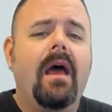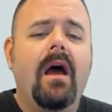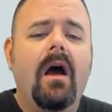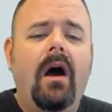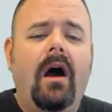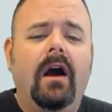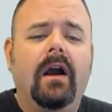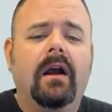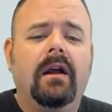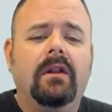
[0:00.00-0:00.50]

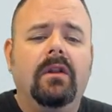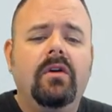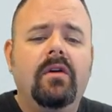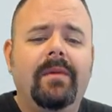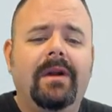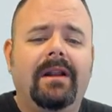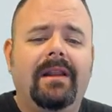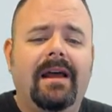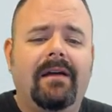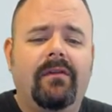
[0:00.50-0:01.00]
Our
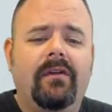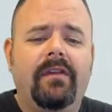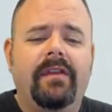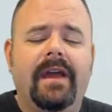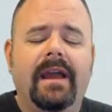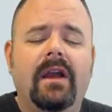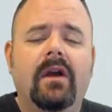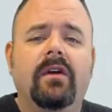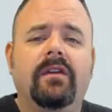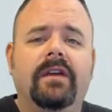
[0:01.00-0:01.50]
alumina level
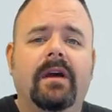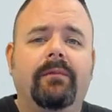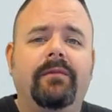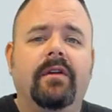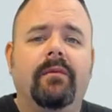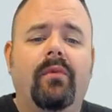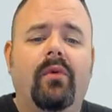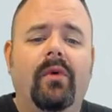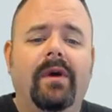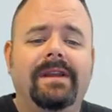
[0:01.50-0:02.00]
then goes up
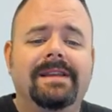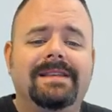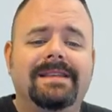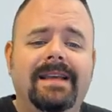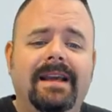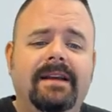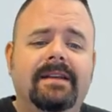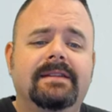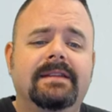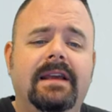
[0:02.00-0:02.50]
to
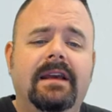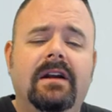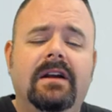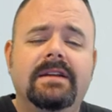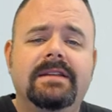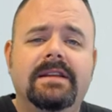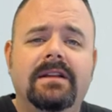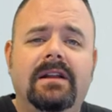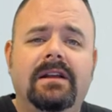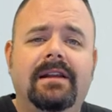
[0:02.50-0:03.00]
0.6, and our
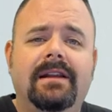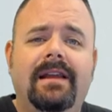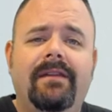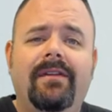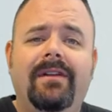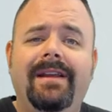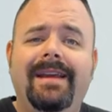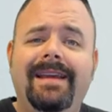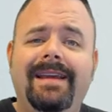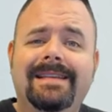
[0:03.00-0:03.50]
silica
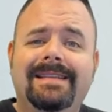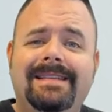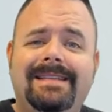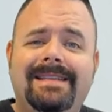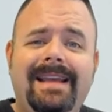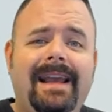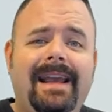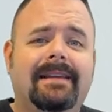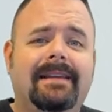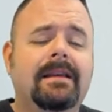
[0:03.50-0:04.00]
level is
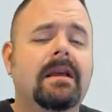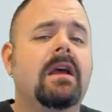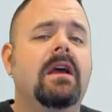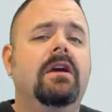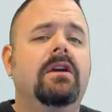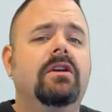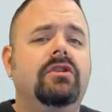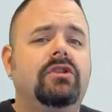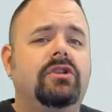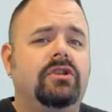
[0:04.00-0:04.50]
6.
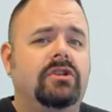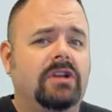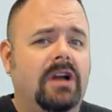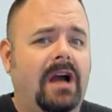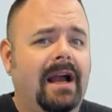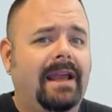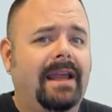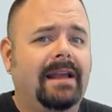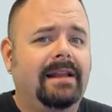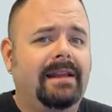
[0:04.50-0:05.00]

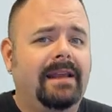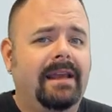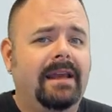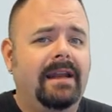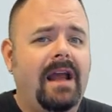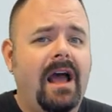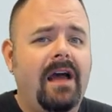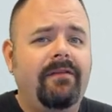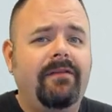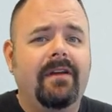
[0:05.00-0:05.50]
Shockingly
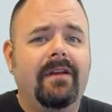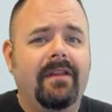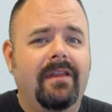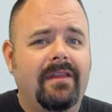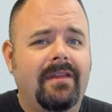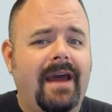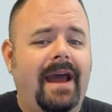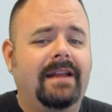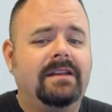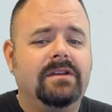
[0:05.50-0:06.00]
enough,
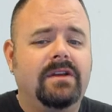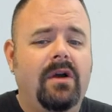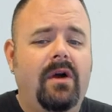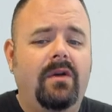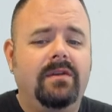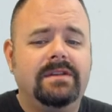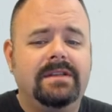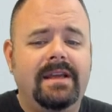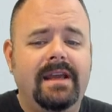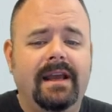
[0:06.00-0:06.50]
that's
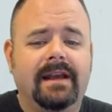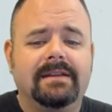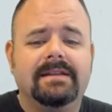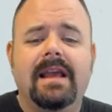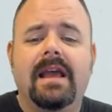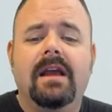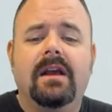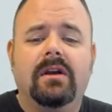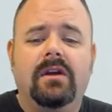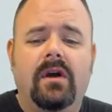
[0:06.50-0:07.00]
cone 6.
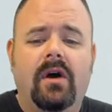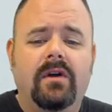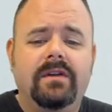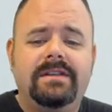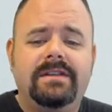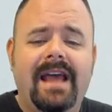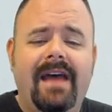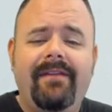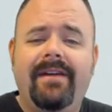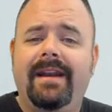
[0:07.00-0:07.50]
Cone
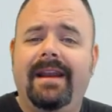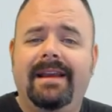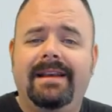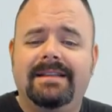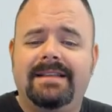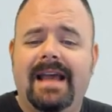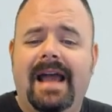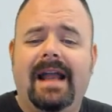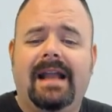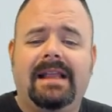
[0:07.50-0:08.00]
7,
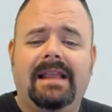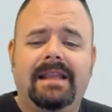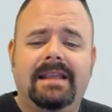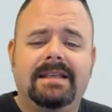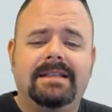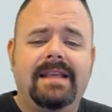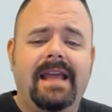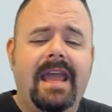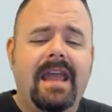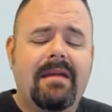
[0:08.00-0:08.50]
exactly the
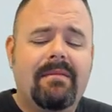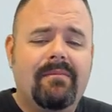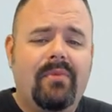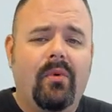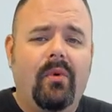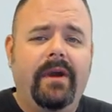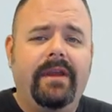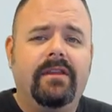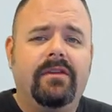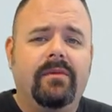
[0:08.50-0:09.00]
same.
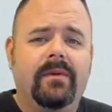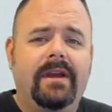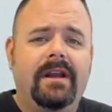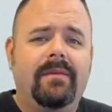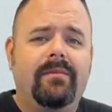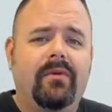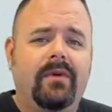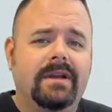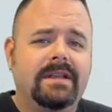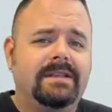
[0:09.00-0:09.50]
0.3
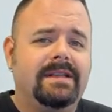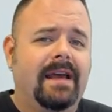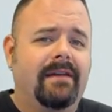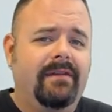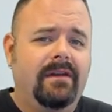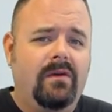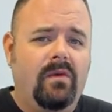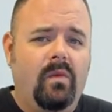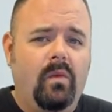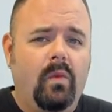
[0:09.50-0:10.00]
to
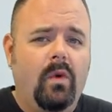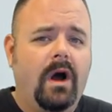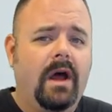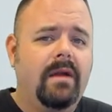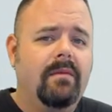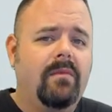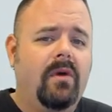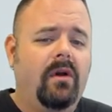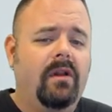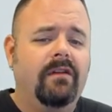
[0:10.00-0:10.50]
0.7,
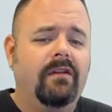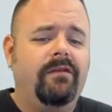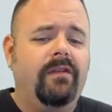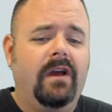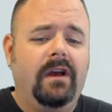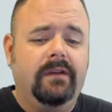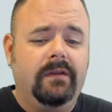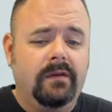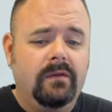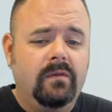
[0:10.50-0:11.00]
1 mole of
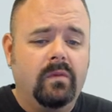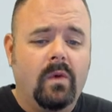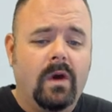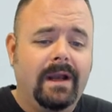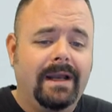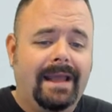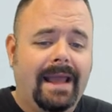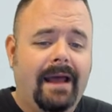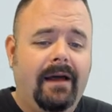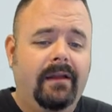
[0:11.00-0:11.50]
fluxes,
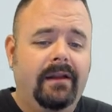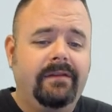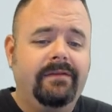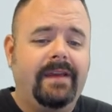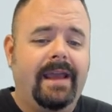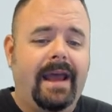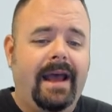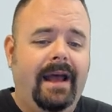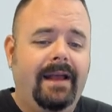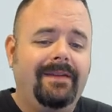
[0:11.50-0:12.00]
1 gallon of
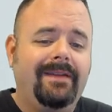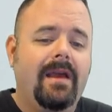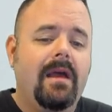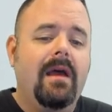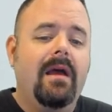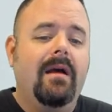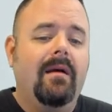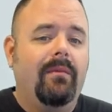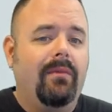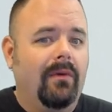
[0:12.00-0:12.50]
gas.
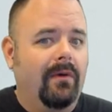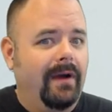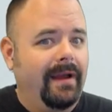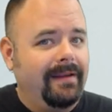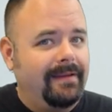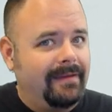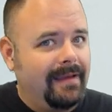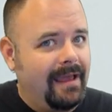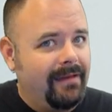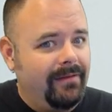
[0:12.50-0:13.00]

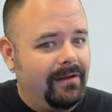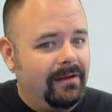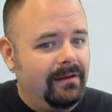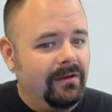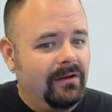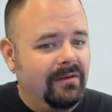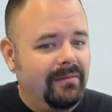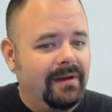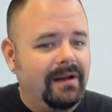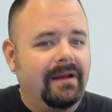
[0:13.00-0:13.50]
0.7
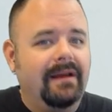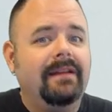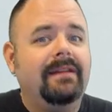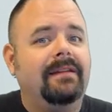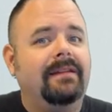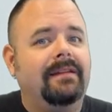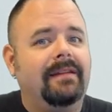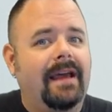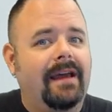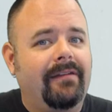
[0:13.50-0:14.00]
alumina,
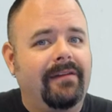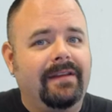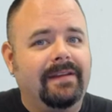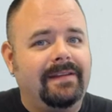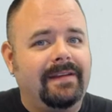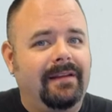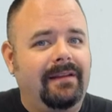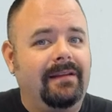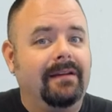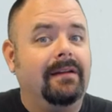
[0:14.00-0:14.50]
7
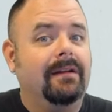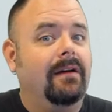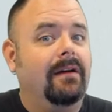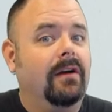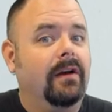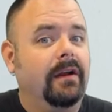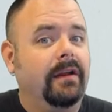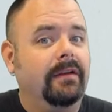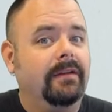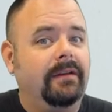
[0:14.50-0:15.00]
silica.
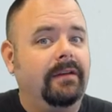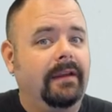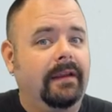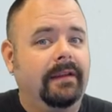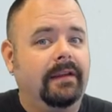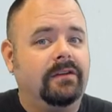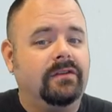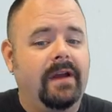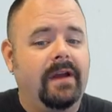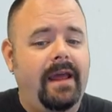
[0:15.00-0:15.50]
Are you seeing
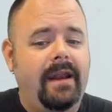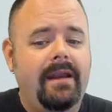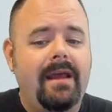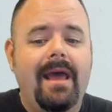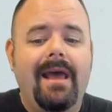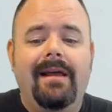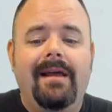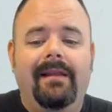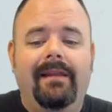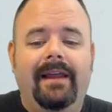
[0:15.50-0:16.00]
the trend?
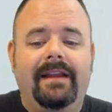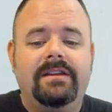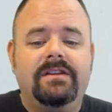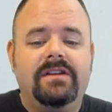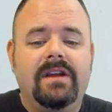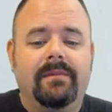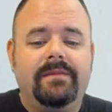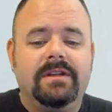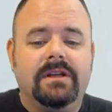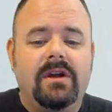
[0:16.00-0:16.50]
Let's
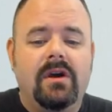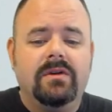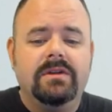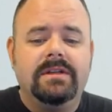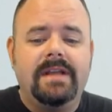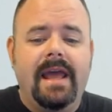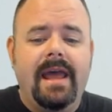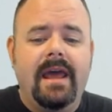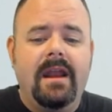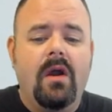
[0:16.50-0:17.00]
jump to cone
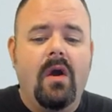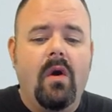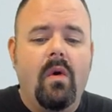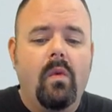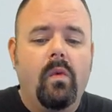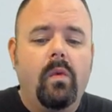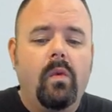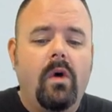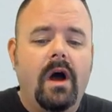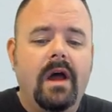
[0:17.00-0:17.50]
10.
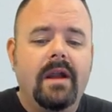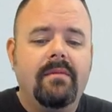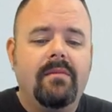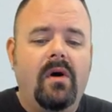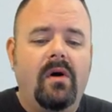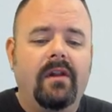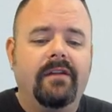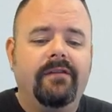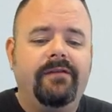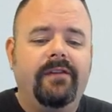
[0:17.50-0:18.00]
1
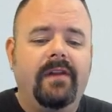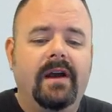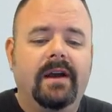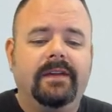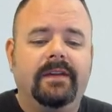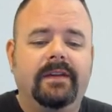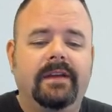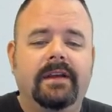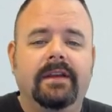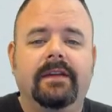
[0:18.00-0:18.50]
mole of
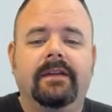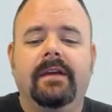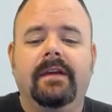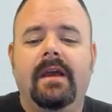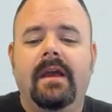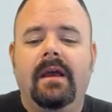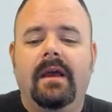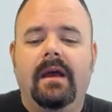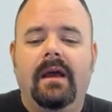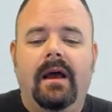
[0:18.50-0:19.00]
fluxes.
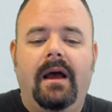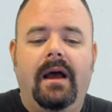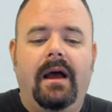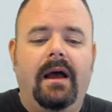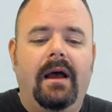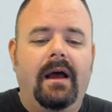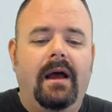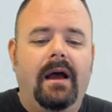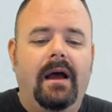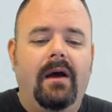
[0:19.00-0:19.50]

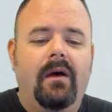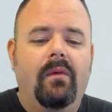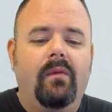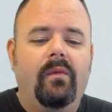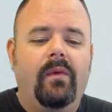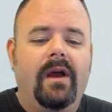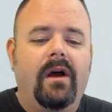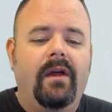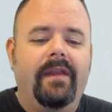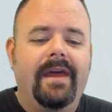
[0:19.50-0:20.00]

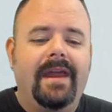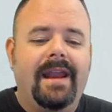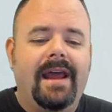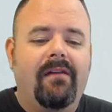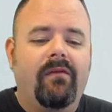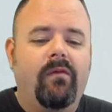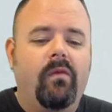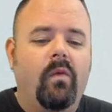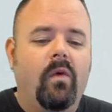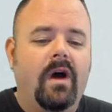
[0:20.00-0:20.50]
We'll then
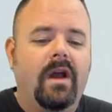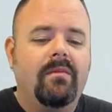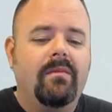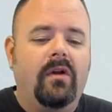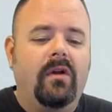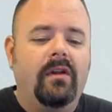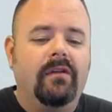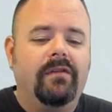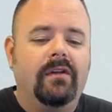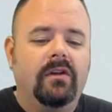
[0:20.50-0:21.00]
have 1
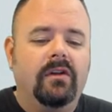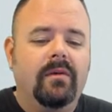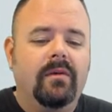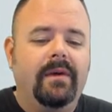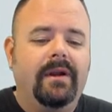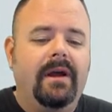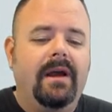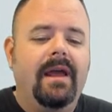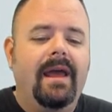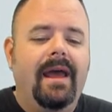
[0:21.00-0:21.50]
mole of
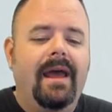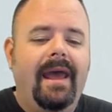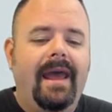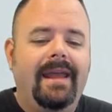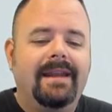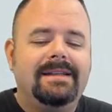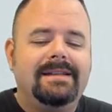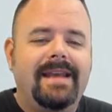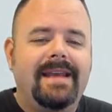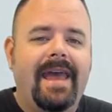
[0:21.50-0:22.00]
alumina
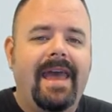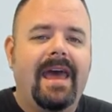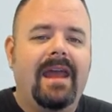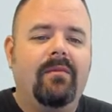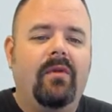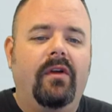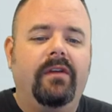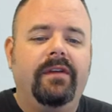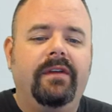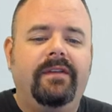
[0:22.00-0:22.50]
and 10
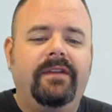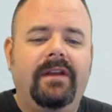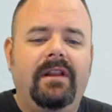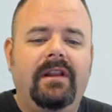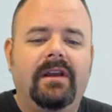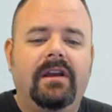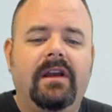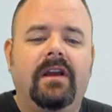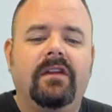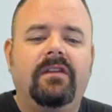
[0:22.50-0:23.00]
moles of
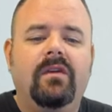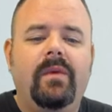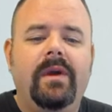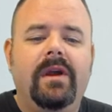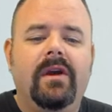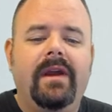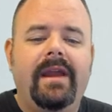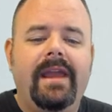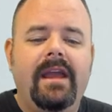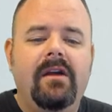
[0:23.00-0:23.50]
silica. So
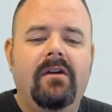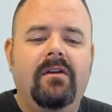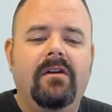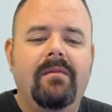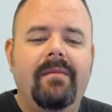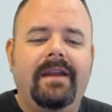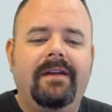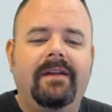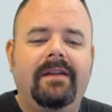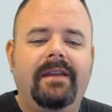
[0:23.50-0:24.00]
we are
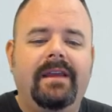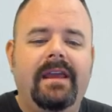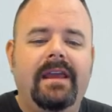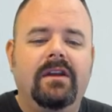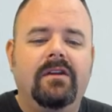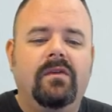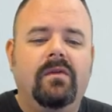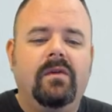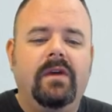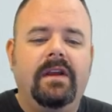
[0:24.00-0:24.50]
incrementally
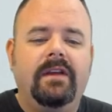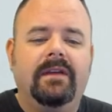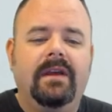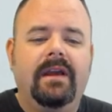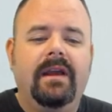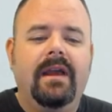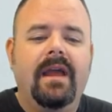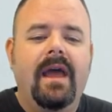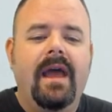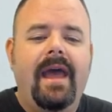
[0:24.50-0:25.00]

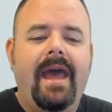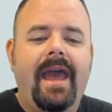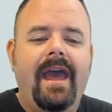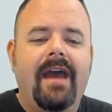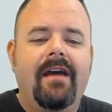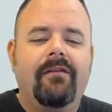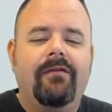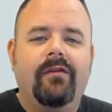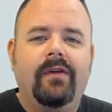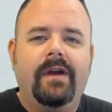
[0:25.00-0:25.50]
increasing
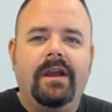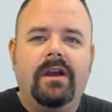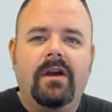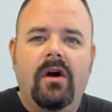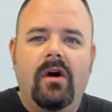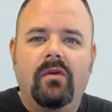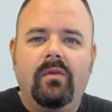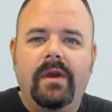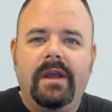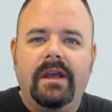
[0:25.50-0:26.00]
every
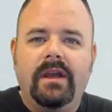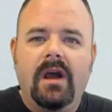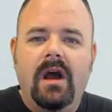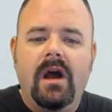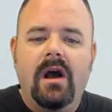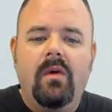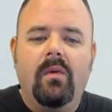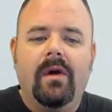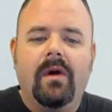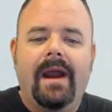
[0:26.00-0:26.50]
cone we
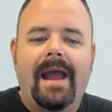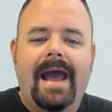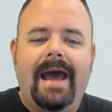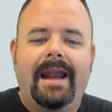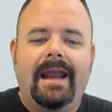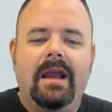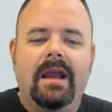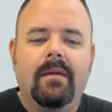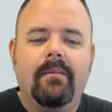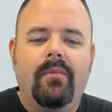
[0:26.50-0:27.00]
go. We're
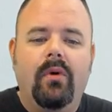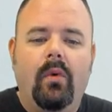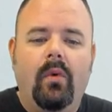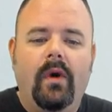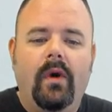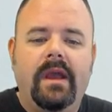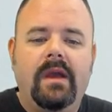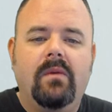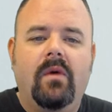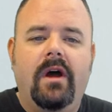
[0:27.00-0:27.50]
adding
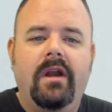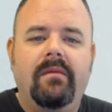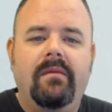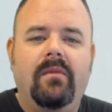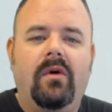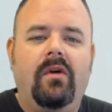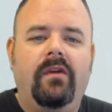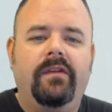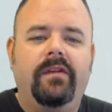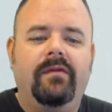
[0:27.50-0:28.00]
0.1
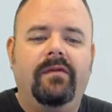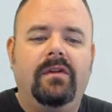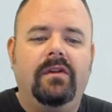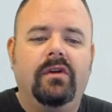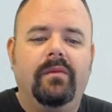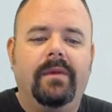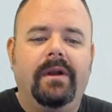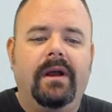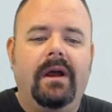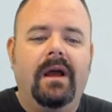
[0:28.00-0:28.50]
moles of
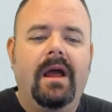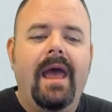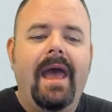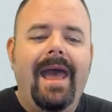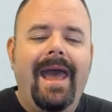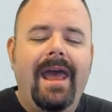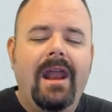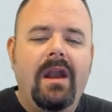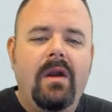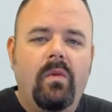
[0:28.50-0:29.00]
alumina
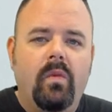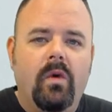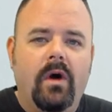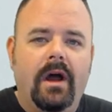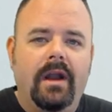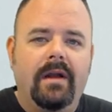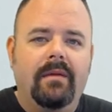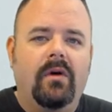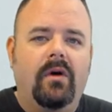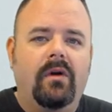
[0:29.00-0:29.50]
and
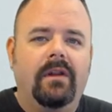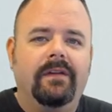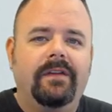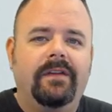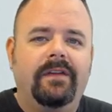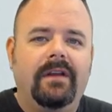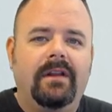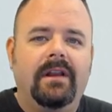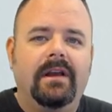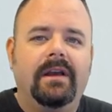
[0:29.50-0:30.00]
1 mole of
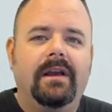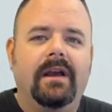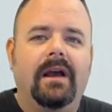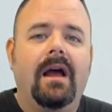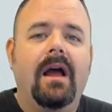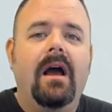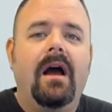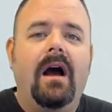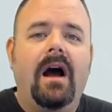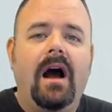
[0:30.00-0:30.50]

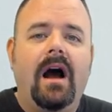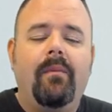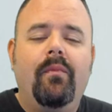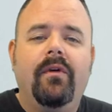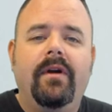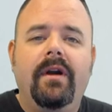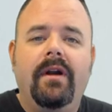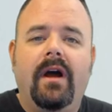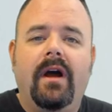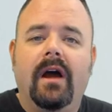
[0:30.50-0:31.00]
silica.
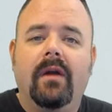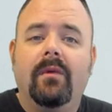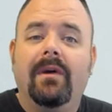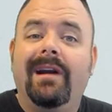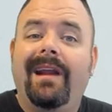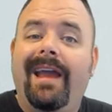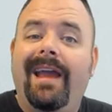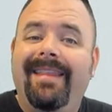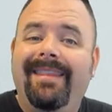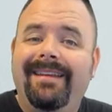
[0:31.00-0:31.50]
Upward and
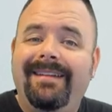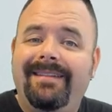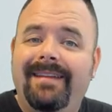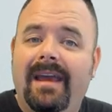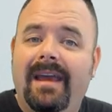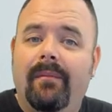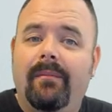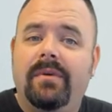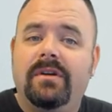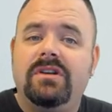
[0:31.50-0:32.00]
onward, and the
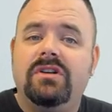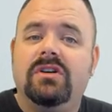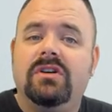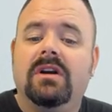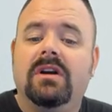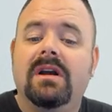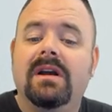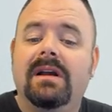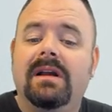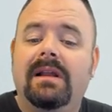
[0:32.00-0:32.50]

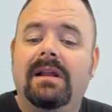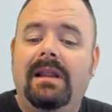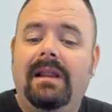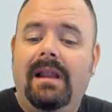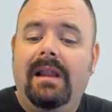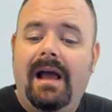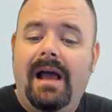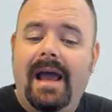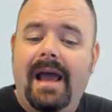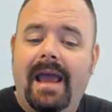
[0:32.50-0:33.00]
temperature
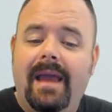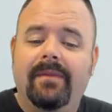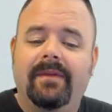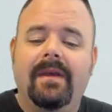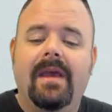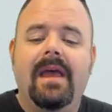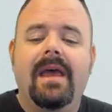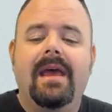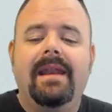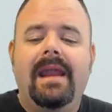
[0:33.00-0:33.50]

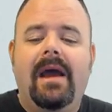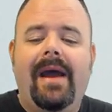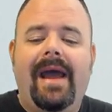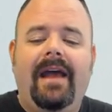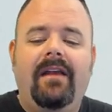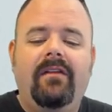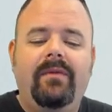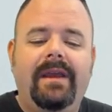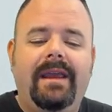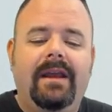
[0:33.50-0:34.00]
climbs. Now,
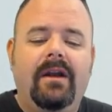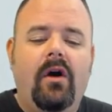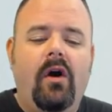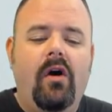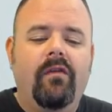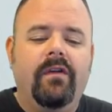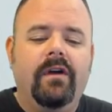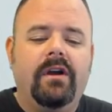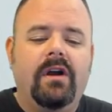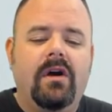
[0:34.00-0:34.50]
as we get
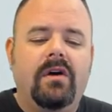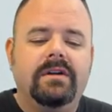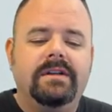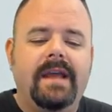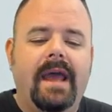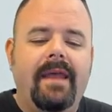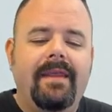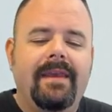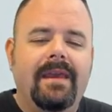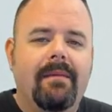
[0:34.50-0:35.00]
over cone
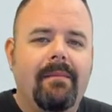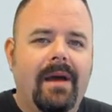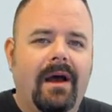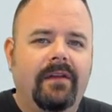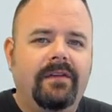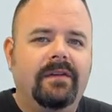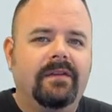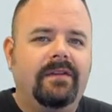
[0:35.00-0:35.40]
10, the amounts of